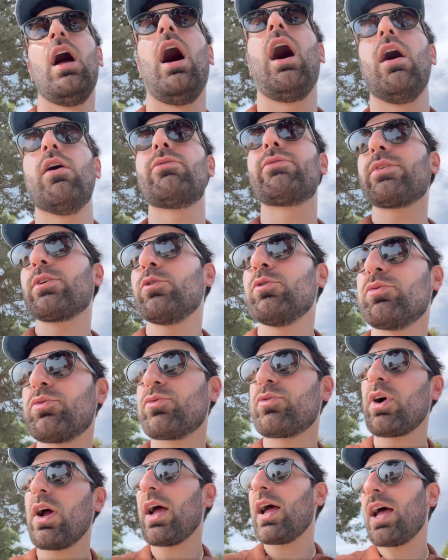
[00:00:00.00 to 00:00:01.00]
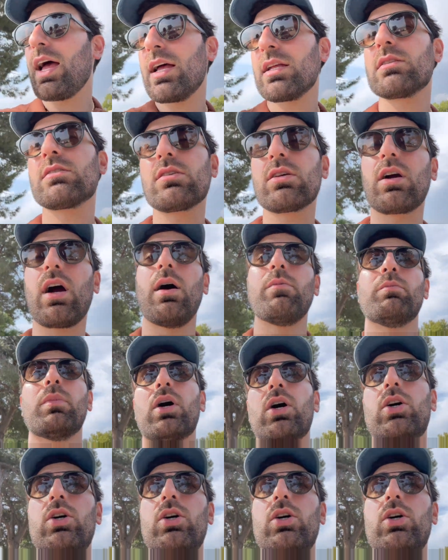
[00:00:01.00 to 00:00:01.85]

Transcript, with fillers: a few friends, come